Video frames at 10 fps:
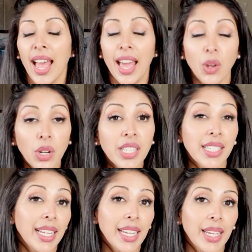And
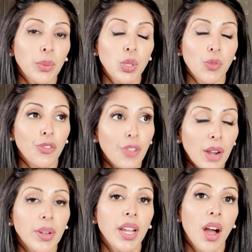honestly, it was
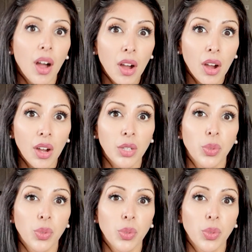very hard.